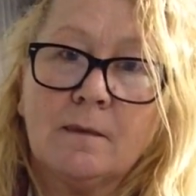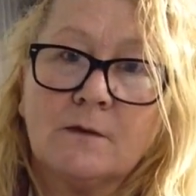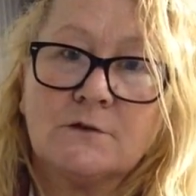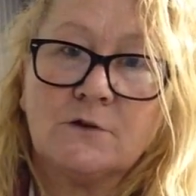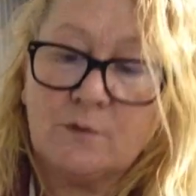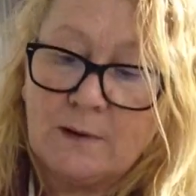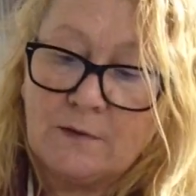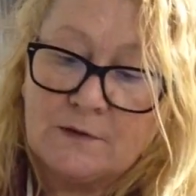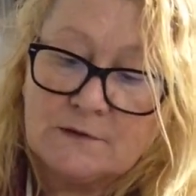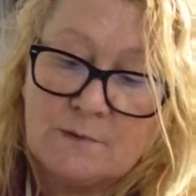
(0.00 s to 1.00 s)
Sorry
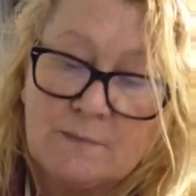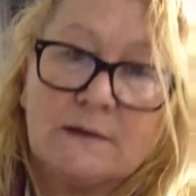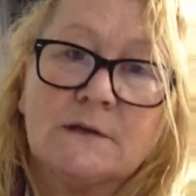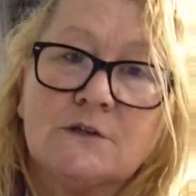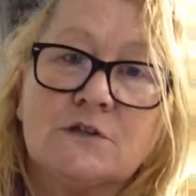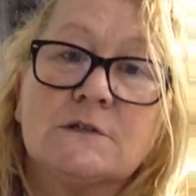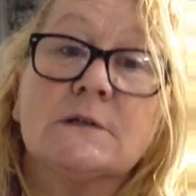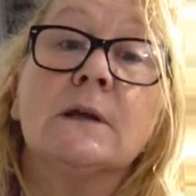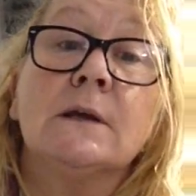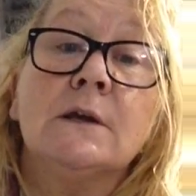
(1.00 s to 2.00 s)
about this, my bandage is
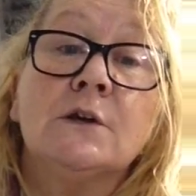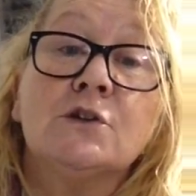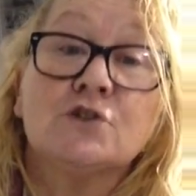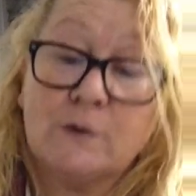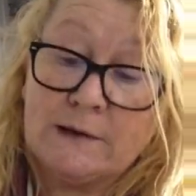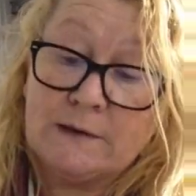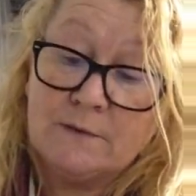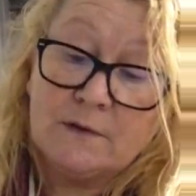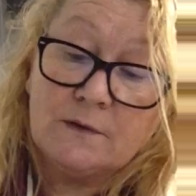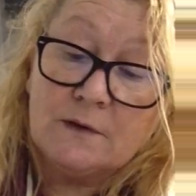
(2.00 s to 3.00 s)

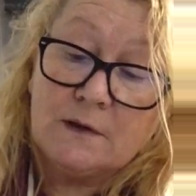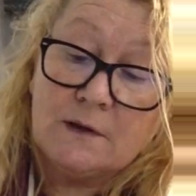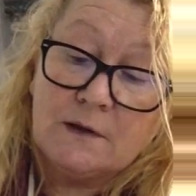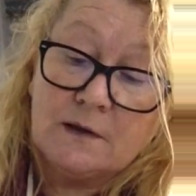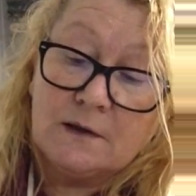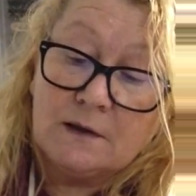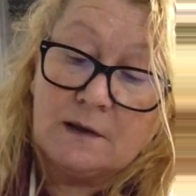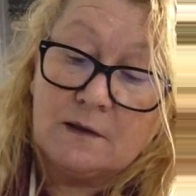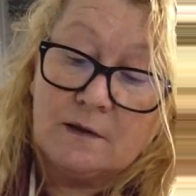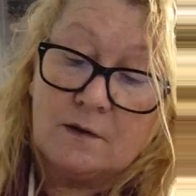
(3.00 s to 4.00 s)
showing
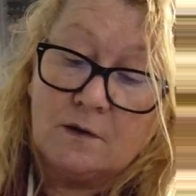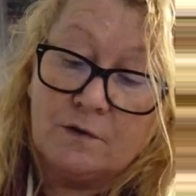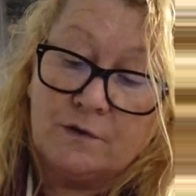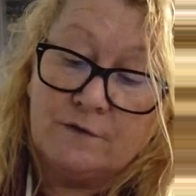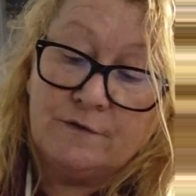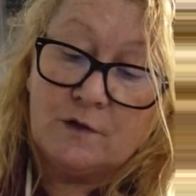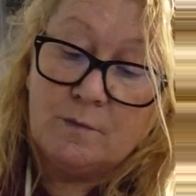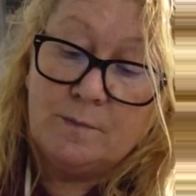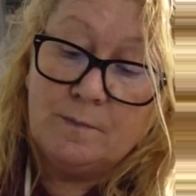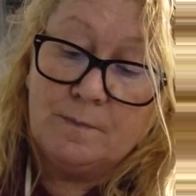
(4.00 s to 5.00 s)
on the
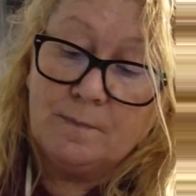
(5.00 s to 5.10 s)
film,